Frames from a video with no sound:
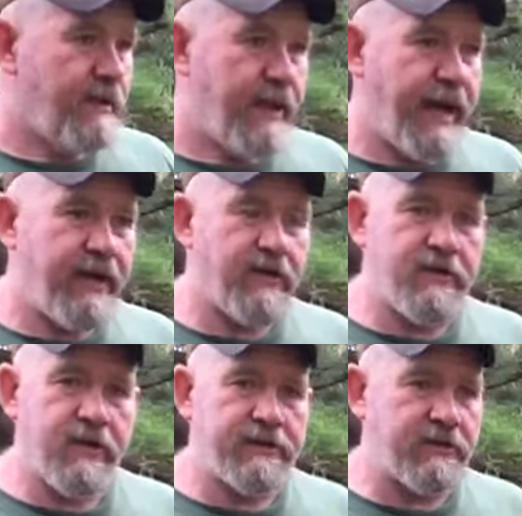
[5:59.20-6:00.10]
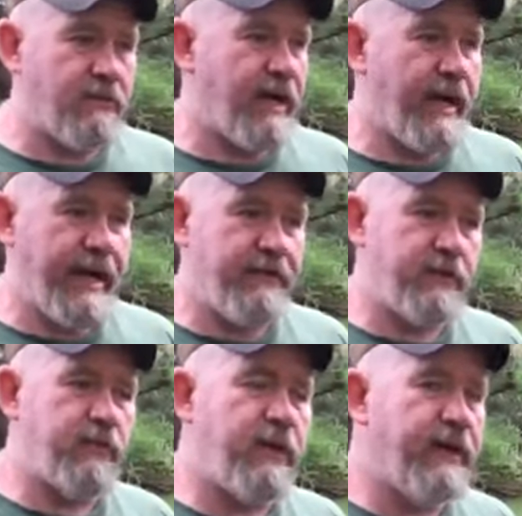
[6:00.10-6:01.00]
agriculture where I had
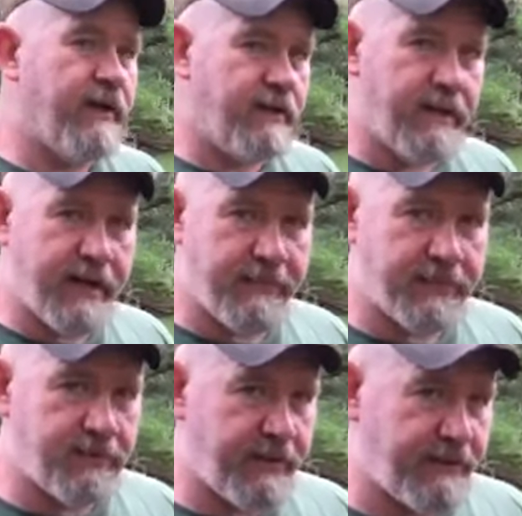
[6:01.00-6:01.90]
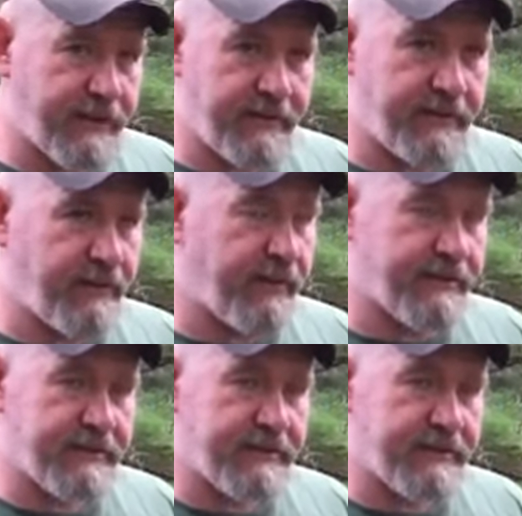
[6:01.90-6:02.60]
300 apple trees out there. That's